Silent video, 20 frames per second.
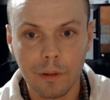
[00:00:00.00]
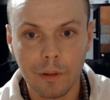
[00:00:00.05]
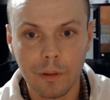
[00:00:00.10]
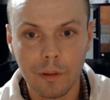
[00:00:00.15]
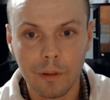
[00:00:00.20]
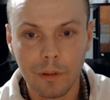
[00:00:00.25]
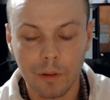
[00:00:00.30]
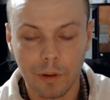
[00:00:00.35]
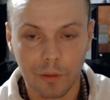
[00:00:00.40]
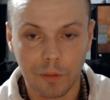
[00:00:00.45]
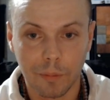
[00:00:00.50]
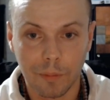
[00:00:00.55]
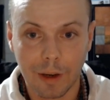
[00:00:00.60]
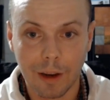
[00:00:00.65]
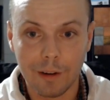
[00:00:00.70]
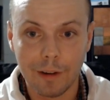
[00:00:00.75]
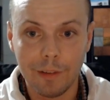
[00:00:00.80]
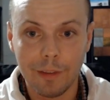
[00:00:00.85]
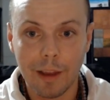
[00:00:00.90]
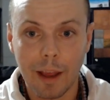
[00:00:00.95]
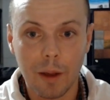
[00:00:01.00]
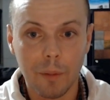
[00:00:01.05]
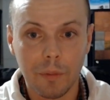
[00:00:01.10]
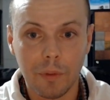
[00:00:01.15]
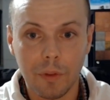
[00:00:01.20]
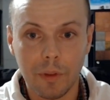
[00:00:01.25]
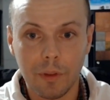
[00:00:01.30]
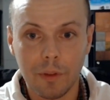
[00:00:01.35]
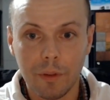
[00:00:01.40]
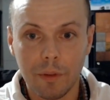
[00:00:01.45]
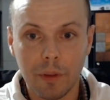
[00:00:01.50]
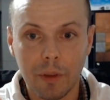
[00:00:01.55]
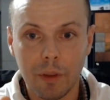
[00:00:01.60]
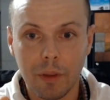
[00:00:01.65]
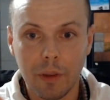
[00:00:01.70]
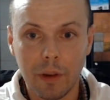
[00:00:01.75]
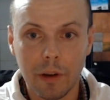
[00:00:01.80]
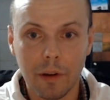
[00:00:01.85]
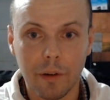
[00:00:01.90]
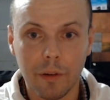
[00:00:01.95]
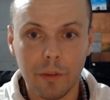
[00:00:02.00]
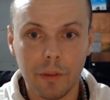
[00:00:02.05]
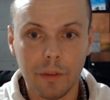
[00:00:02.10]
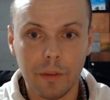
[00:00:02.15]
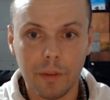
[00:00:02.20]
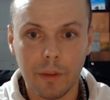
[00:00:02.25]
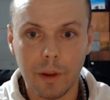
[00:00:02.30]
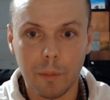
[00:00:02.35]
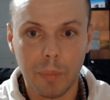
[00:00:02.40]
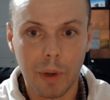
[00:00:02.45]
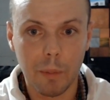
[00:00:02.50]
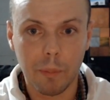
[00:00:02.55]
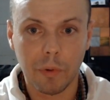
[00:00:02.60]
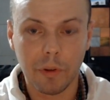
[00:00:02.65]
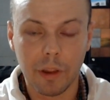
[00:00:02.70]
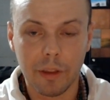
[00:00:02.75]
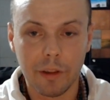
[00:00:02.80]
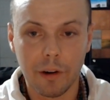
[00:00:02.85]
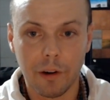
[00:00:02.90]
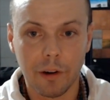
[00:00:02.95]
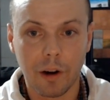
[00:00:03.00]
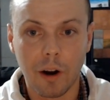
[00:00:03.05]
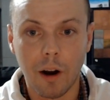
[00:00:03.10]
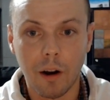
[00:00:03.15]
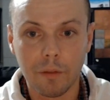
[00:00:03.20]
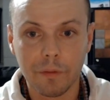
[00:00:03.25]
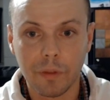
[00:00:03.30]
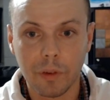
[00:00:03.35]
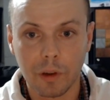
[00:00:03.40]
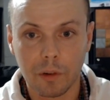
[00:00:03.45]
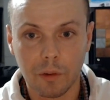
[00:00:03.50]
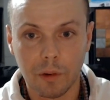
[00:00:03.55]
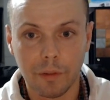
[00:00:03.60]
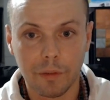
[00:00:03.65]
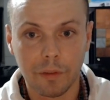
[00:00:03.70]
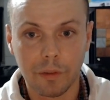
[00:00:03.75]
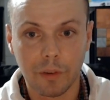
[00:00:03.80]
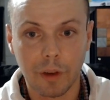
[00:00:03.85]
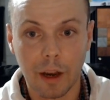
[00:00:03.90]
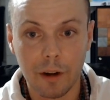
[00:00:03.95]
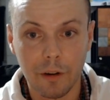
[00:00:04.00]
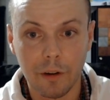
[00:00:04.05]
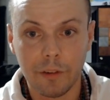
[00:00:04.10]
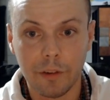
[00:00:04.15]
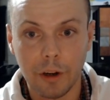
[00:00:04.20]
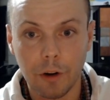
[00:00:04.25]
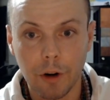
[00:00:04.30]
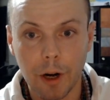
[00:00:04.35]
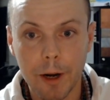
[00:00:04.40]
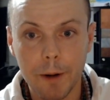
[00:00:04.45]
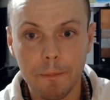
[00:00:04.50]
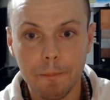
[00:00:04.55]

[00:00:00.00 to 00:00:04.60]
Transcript: just from getting that, the people that they're in conflict with's energy, right?